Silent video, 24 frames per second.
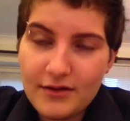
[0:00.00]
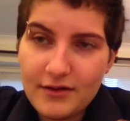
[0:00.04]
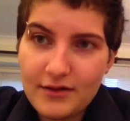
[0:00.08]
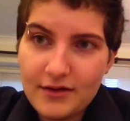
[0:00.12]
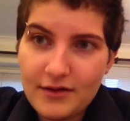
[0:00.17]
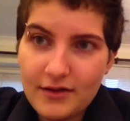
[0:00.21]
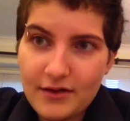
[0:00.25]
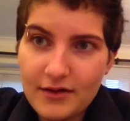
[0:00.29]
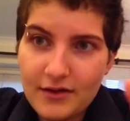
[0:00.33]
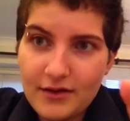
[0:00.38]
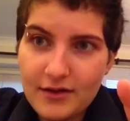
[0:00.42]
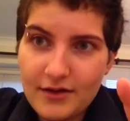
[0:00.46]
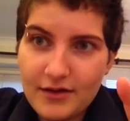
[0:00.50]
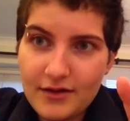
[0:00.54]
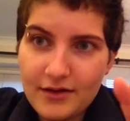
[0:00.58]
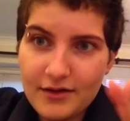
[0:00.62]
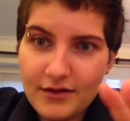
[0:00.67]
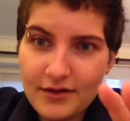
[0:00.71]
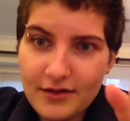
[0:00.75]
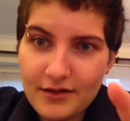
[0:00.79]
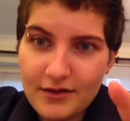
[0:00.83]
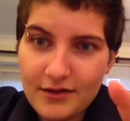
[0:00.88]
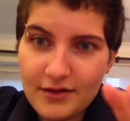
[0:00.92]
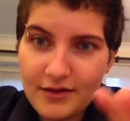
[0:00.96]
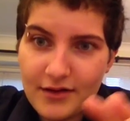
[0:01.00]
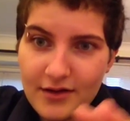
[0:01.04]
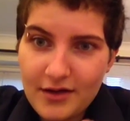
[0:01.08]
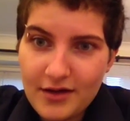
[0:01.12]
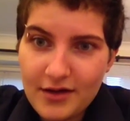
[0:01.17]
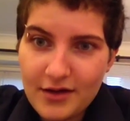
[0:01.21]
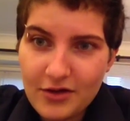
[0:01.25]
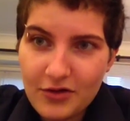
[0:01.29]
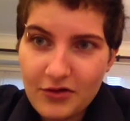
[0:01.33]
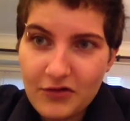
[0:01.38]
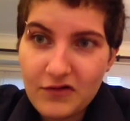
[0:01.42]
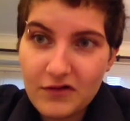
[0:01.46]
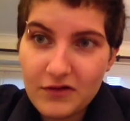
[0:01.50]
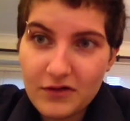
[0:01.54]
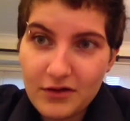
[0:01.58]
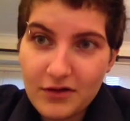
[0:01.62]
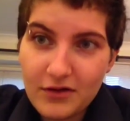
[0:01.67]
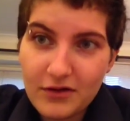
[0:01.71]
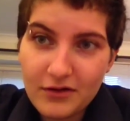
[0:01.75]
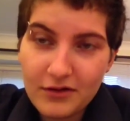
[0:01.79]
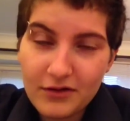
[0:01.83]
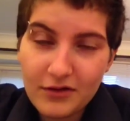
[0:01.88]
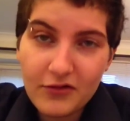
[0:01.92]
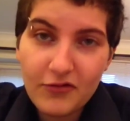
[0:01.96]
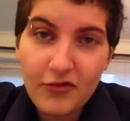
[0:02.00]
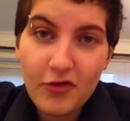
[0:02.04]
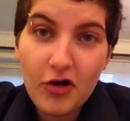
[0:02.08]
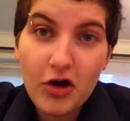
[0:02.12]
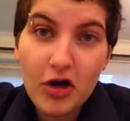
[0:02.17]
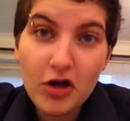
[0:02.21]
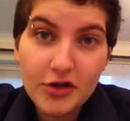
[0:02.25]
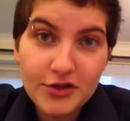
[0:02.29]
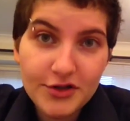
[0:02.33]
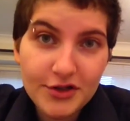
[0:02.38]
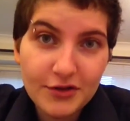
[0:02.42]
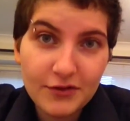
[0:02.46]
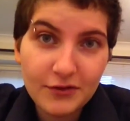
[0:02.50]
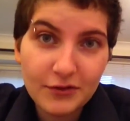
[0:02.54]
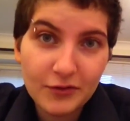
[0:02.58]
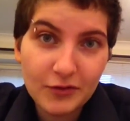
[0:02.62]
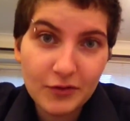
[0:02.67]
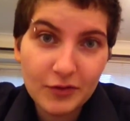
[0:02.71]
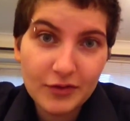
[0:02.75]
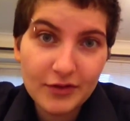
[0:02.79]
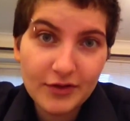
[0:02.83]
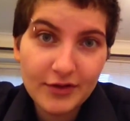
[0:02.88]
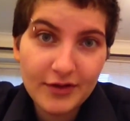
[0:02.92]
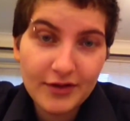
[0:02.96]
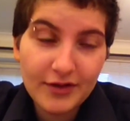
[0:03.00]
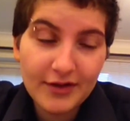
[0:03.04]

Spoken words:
the chronological